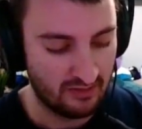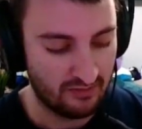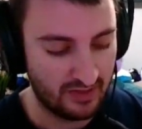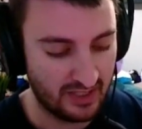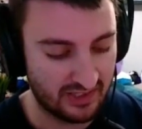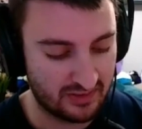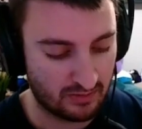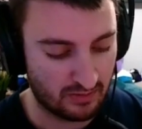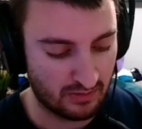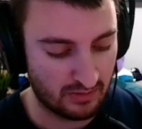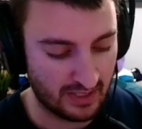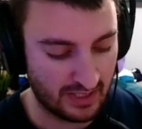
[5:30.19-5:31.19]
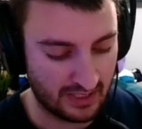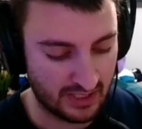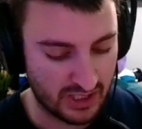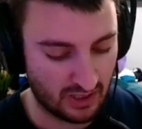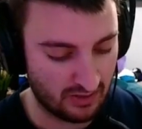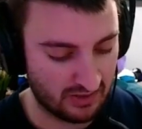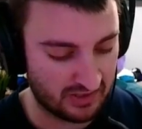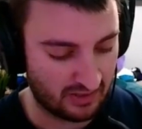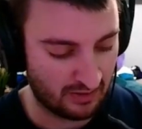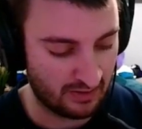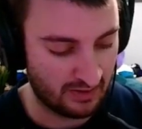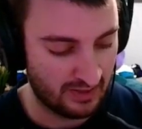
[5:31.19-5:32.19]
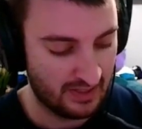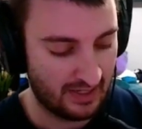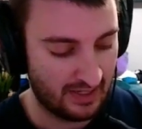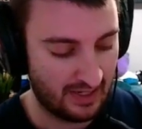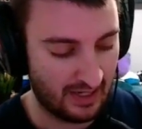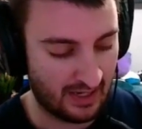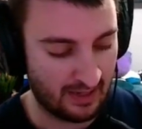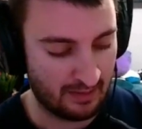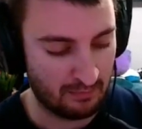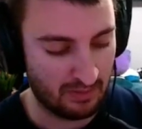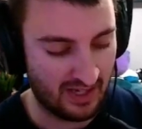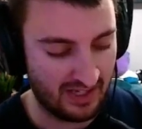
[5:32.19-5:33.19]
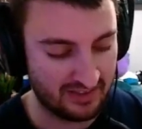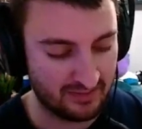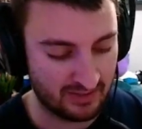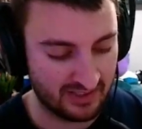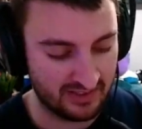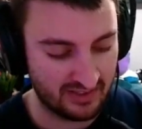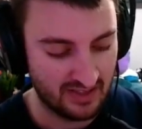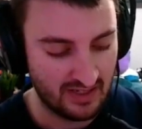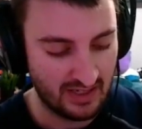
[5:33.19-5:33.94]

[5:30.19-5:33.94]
Venusaur and Charizard and Blastoise,